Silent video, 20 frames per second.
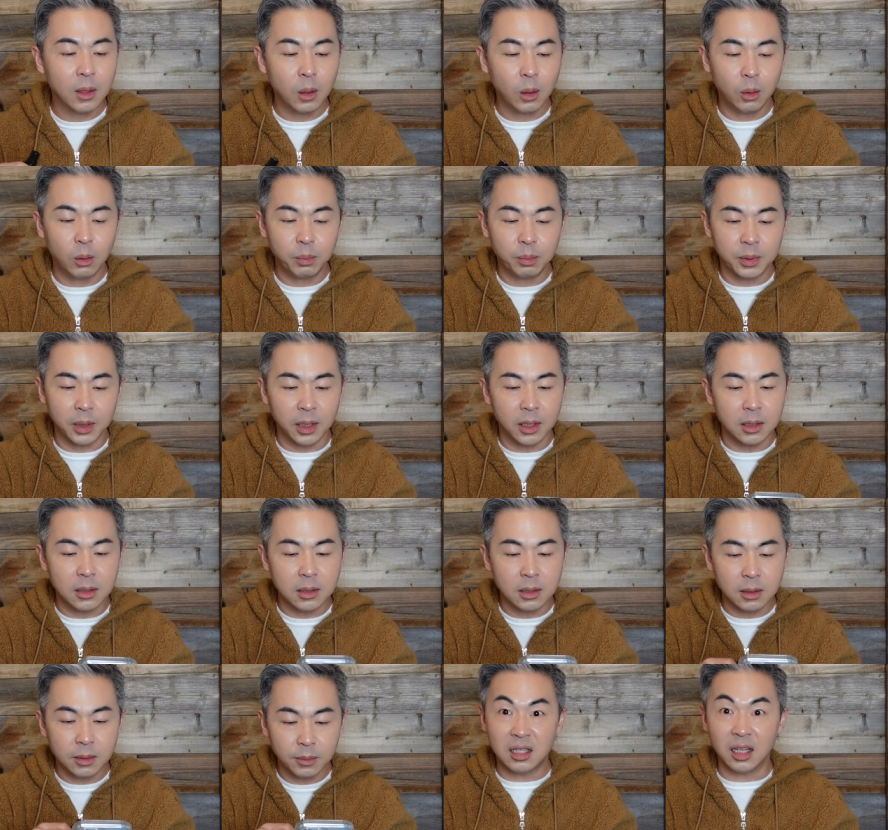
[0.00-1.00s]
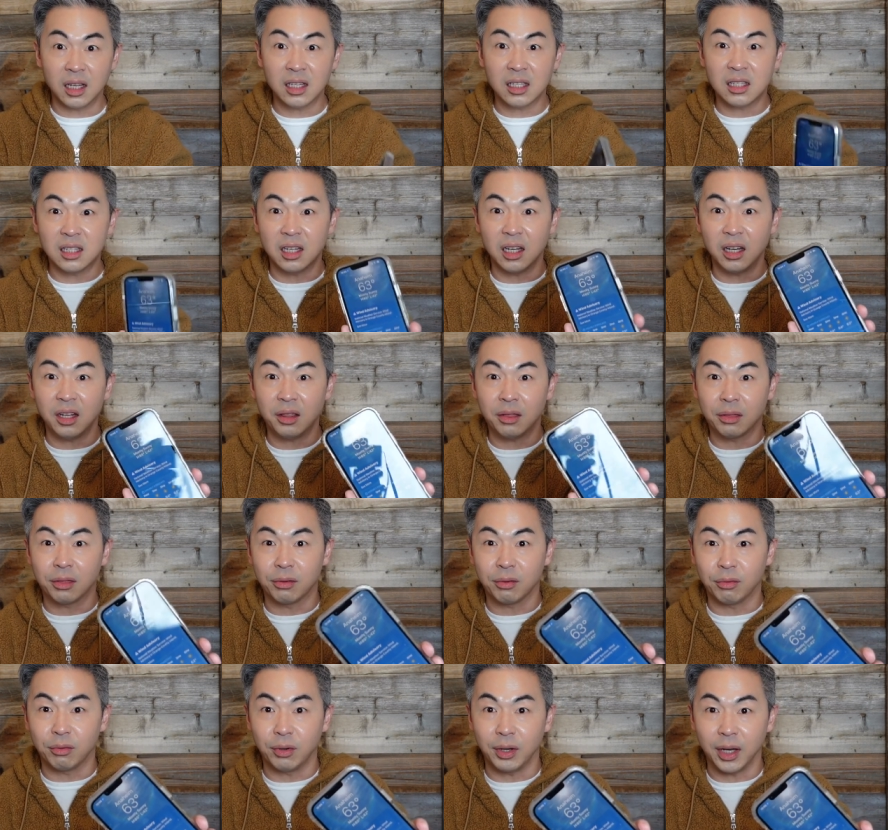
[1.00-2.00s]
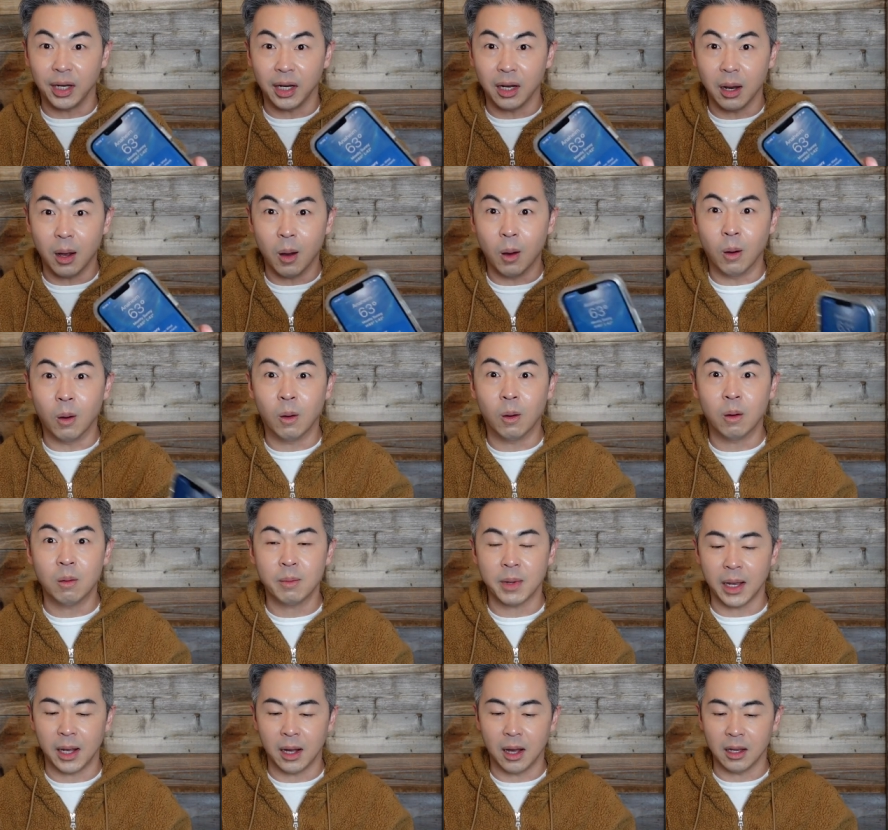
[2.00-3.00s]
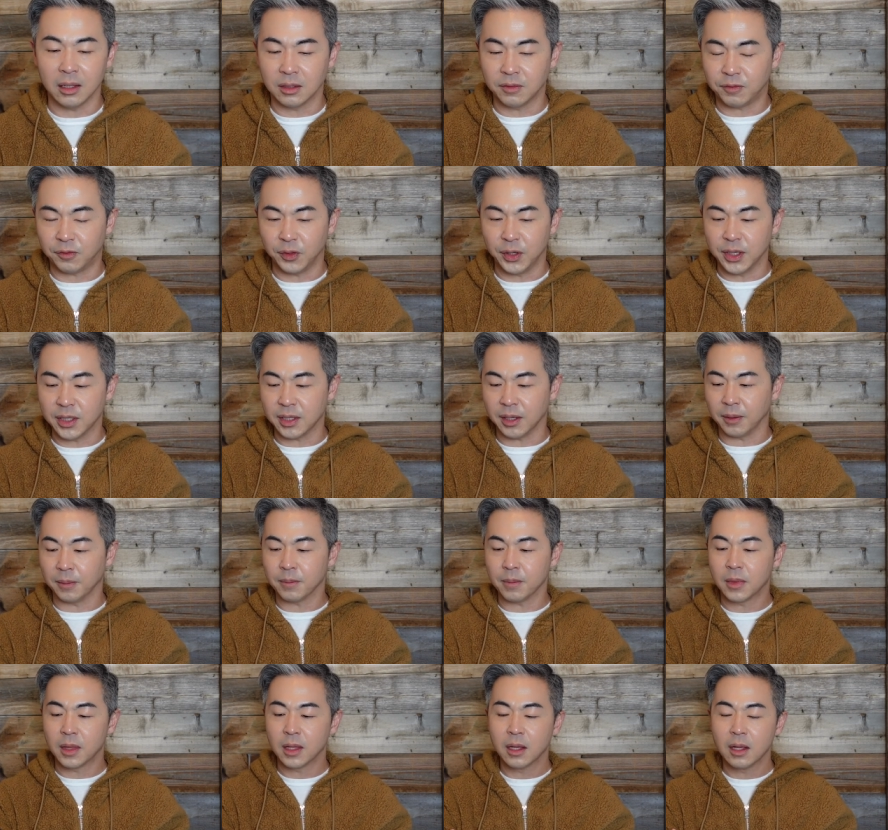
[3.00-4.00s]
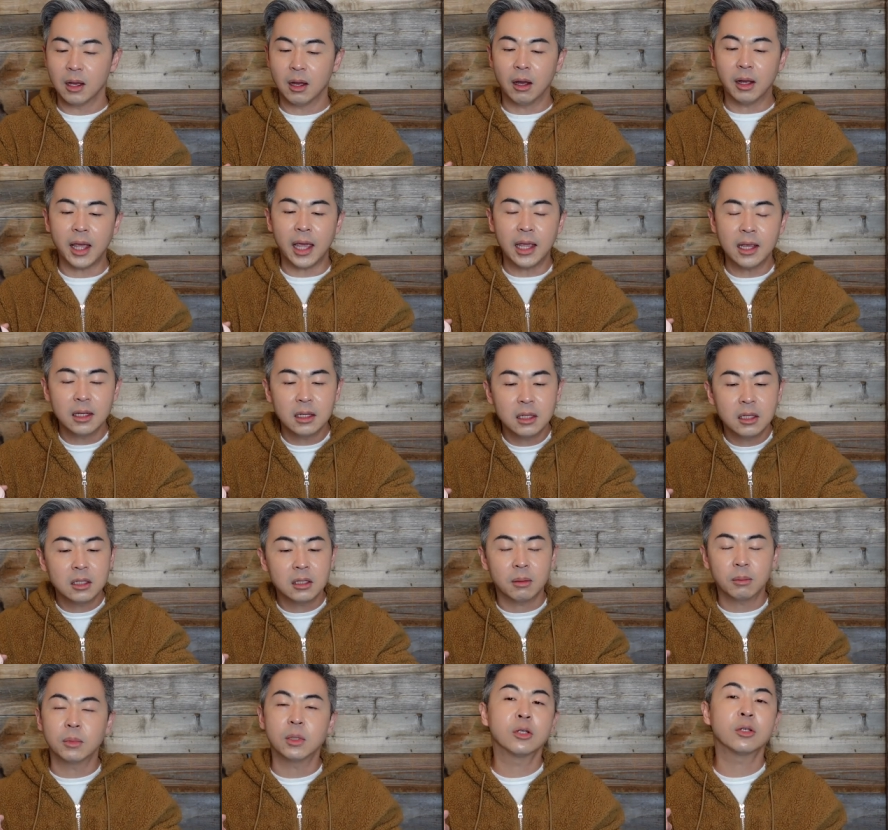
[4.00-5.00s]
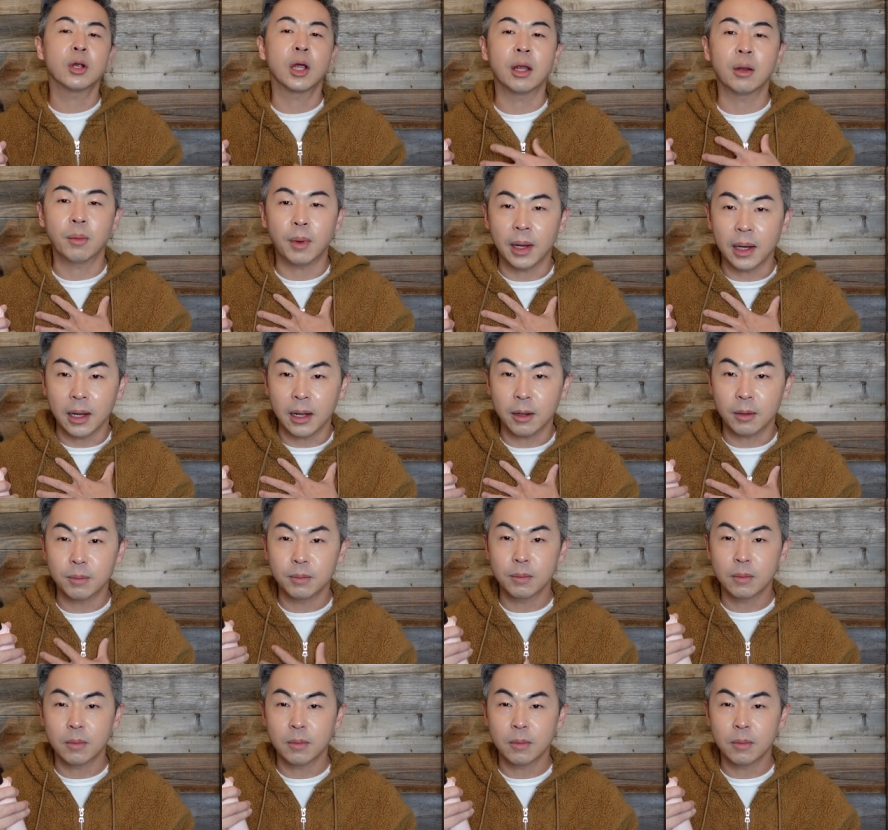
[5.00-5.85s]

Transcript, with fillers: Hold please. 63. Oh my god, it's freezing. Okay, so I'm gonna try it right now.